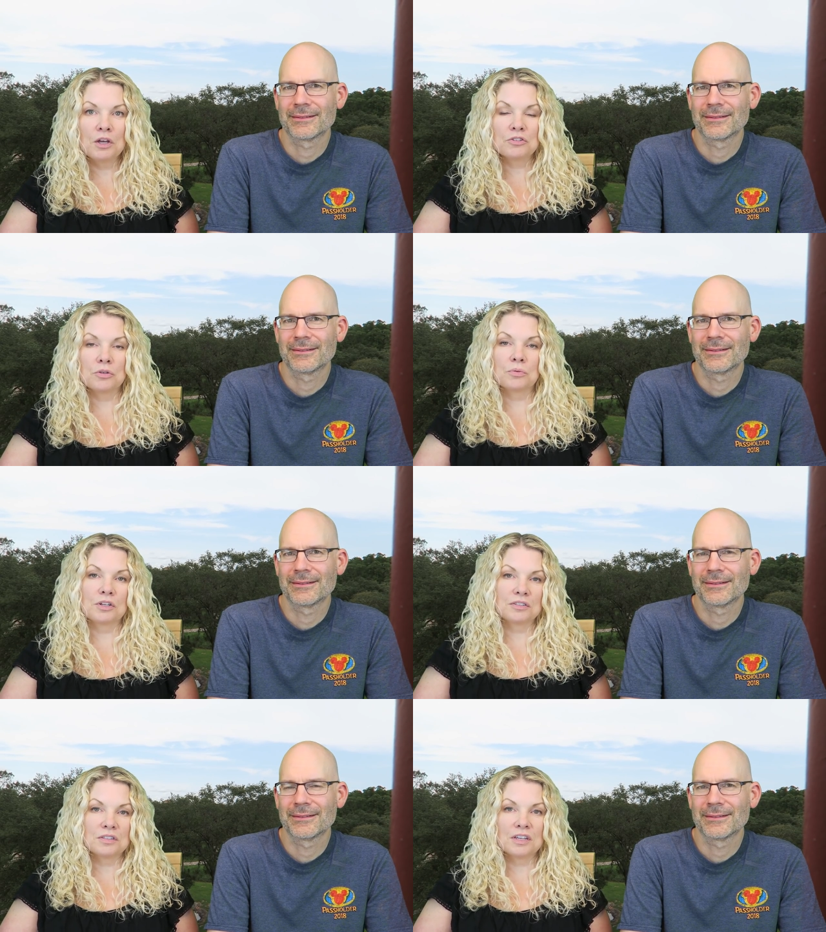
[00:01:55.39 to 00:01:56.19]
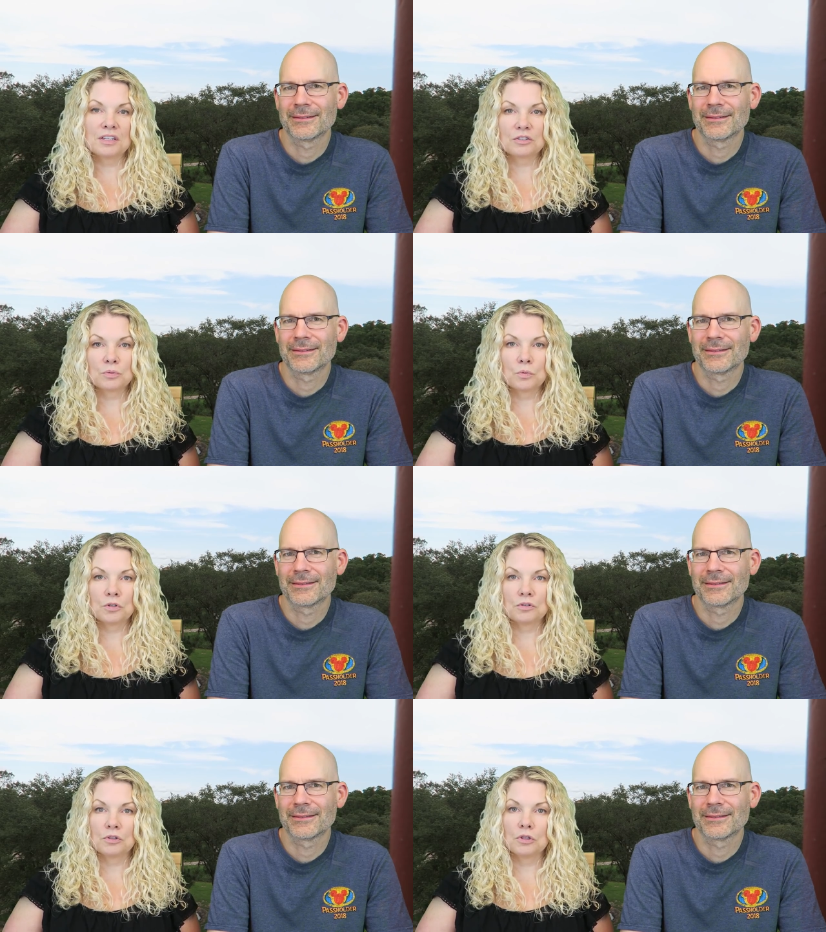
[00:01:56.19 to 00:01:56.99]
Speaker 1: So when I say it's
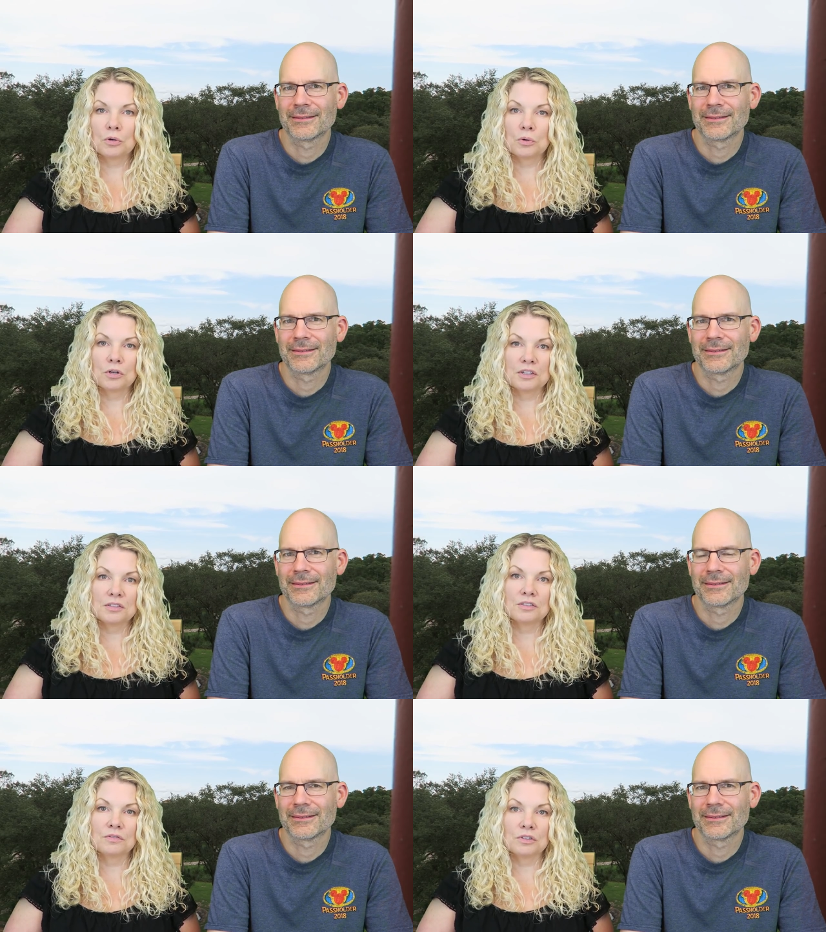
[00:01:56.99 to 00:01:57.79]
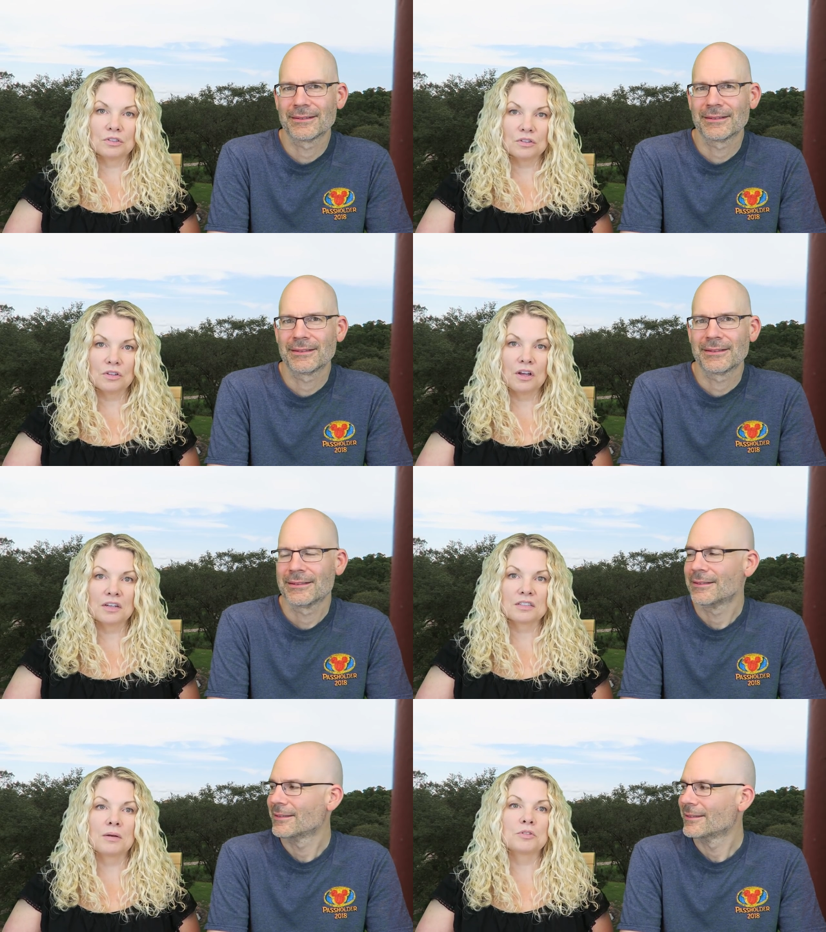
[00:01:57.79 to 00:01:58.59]
one of the lower ends of the
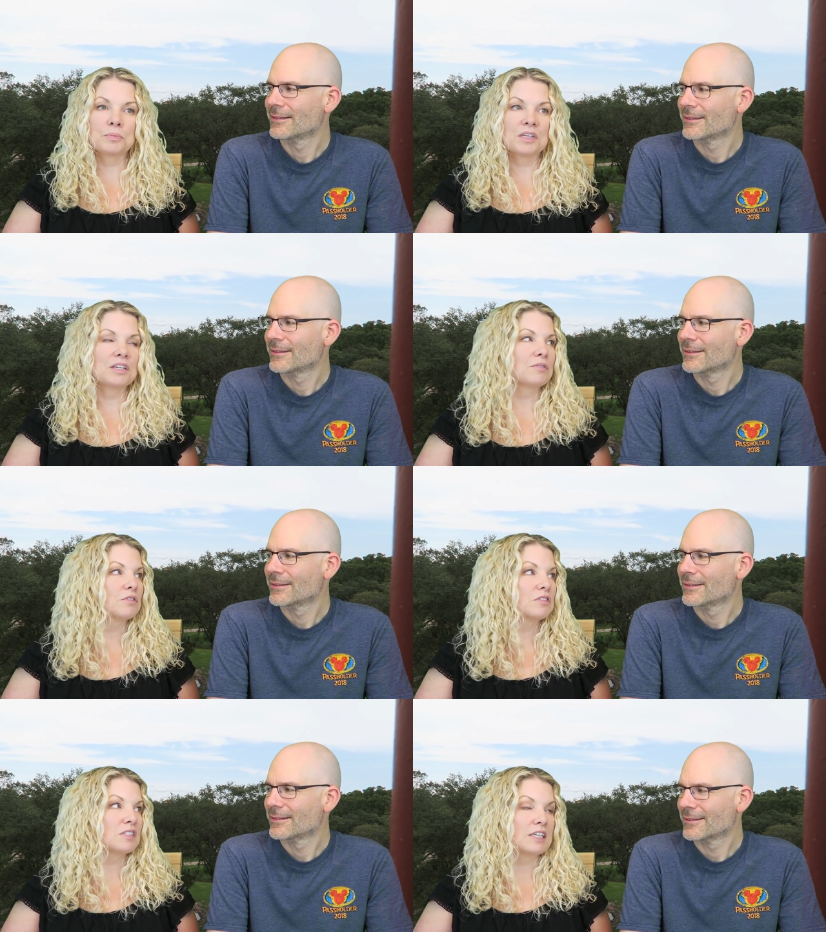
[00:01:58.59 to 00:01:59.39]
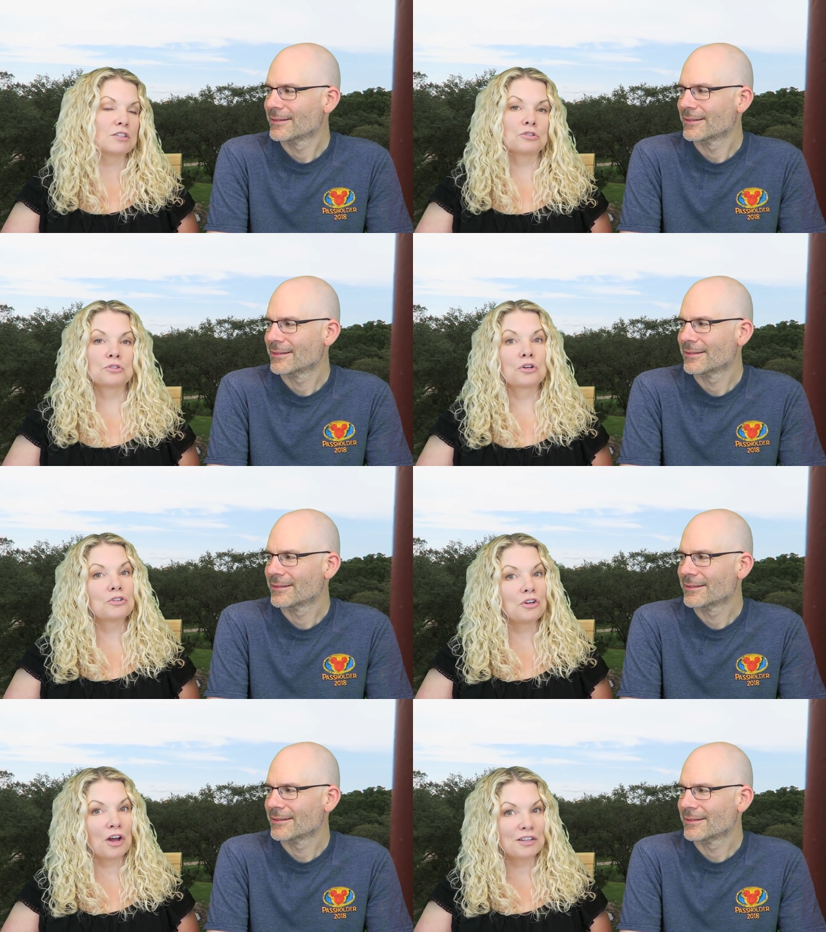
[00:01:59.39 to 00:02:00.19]
deluxe, I'm speaking of a standard
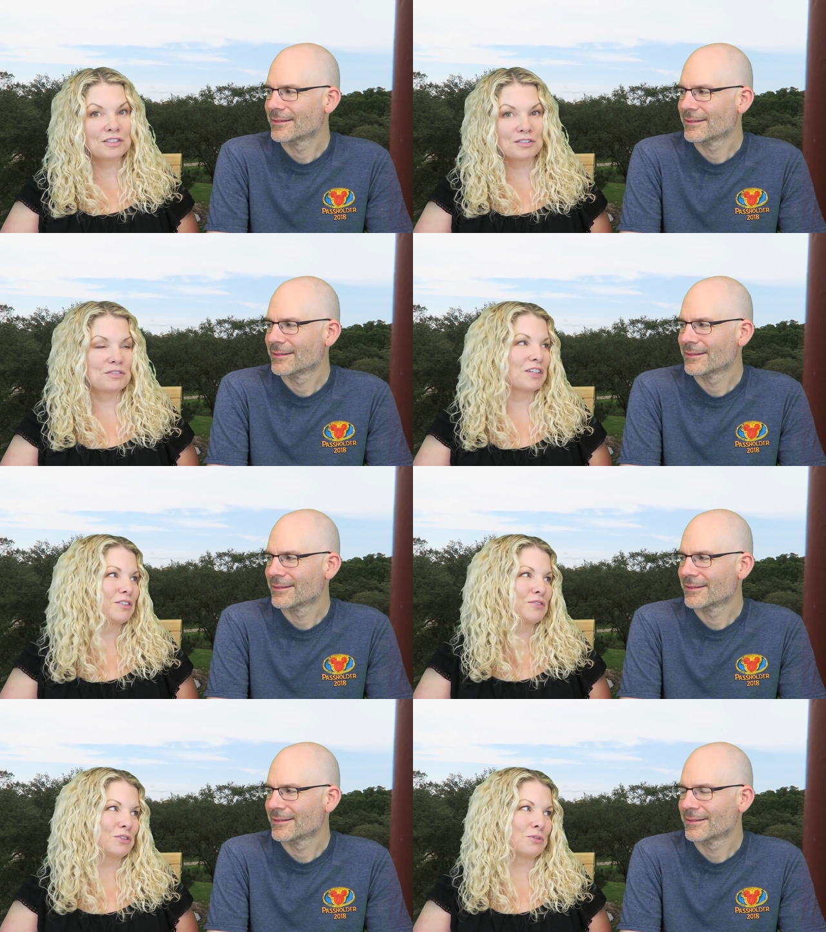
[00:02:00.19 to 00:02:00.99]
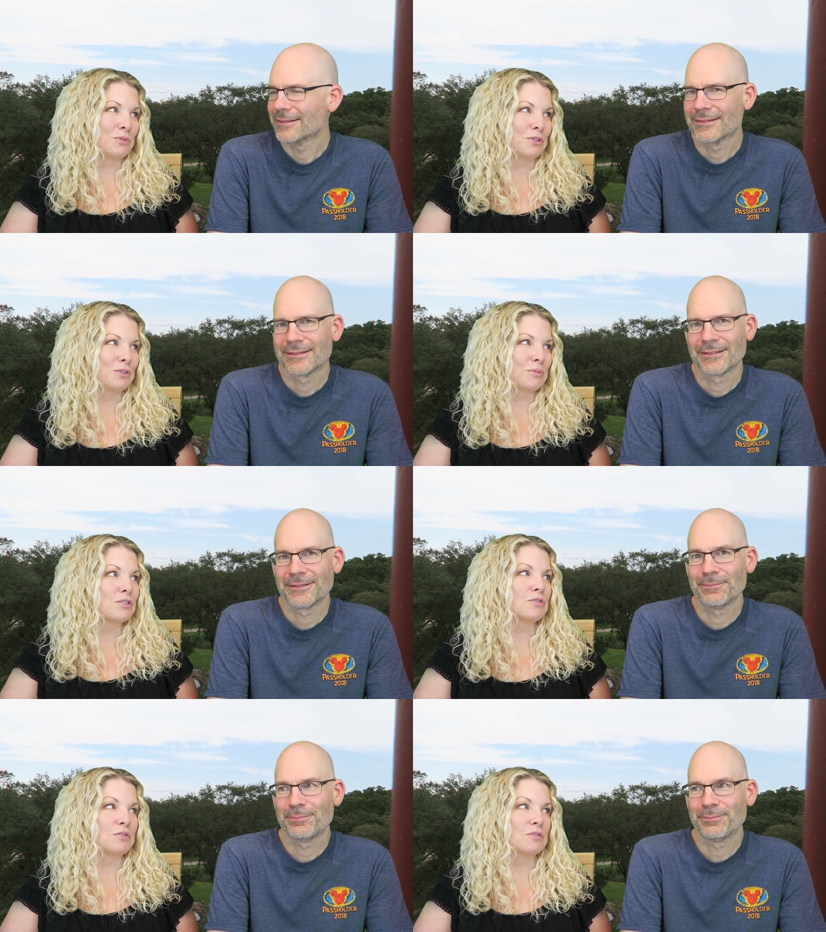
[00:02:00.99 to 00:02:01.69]
non-Savannah View room. The